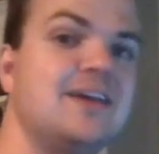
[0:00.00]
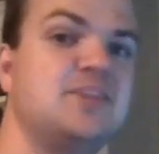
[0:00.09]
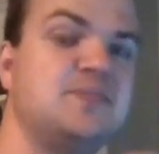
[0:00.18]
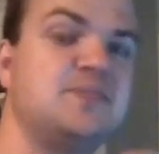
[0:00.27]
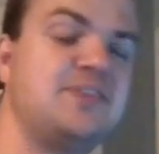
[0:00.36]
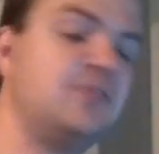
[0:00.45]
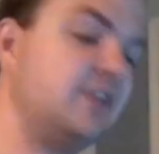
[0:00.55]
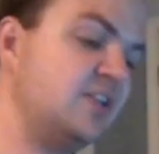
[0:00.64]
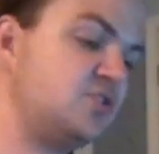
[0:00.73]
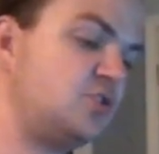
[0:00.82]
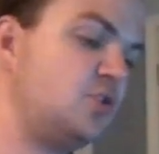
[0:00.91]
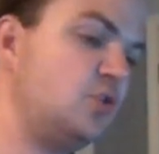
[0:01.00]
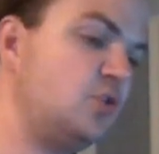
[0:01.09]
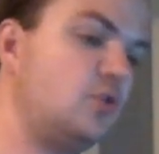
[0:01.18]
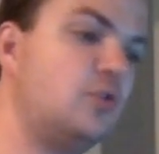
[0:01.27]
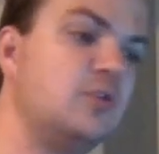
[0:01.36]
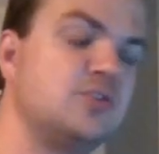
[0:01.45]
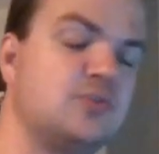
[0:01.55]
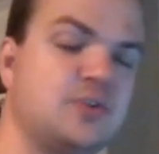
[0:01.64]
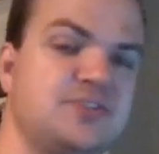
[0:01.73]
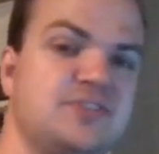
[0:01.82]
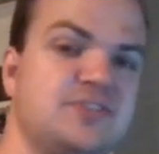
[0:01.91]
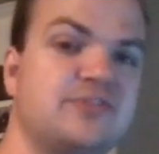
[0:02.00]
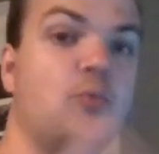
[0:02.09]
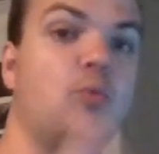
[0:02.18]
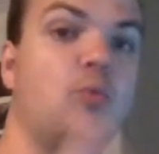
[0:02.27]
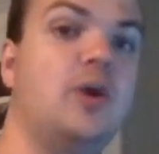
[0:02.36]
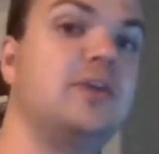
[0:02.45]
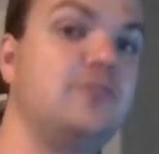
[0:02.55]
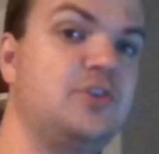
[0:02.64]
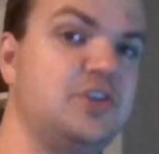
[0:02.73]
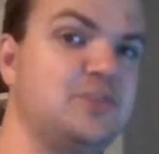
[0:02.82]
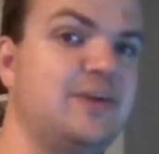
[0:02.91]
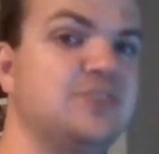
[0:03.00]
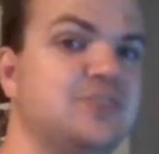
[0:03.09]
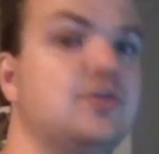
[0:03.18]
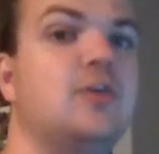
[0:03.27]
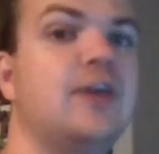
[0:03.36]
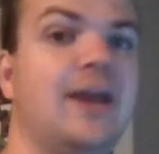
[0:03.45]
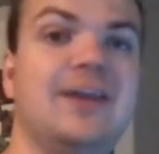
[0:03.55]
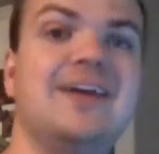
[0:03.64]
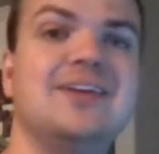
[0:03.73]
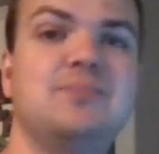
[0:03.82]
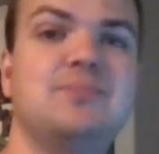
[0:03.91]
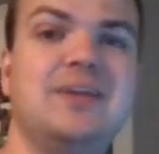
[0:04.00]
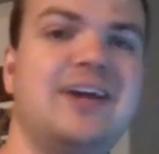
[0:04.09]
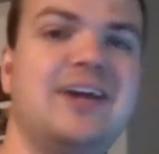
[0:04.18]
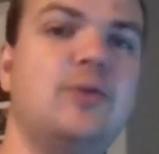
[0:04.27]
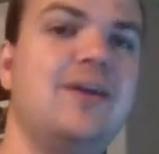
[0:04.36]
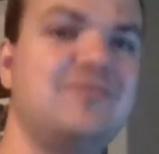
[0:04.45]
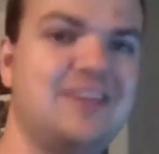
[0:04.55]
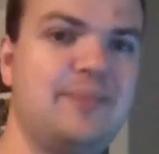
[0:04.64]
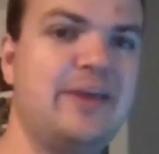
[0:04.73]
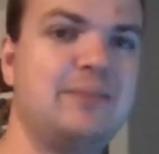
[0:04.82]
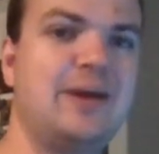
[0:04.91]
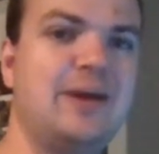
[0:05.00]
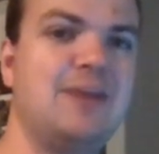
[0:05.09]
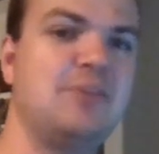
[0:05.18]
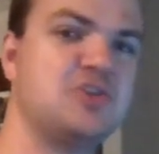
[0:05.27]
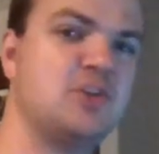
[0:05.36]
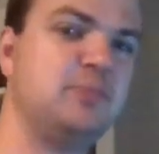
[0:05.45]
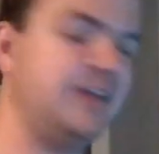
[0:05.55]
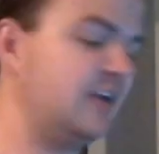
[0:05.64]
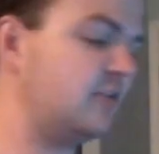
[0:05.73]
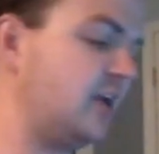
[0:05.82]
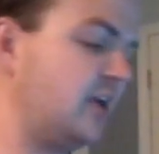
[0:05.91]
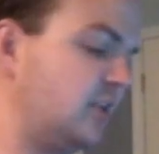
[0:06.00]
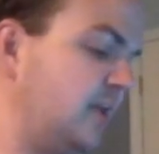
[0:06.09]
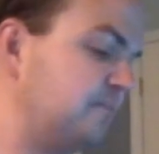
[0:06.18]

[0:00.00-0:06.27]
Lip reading: It specifically is 2 sources from one of your Digimon. So, again, play Tidal Wave, keep that in mind, make sure you play it correctly.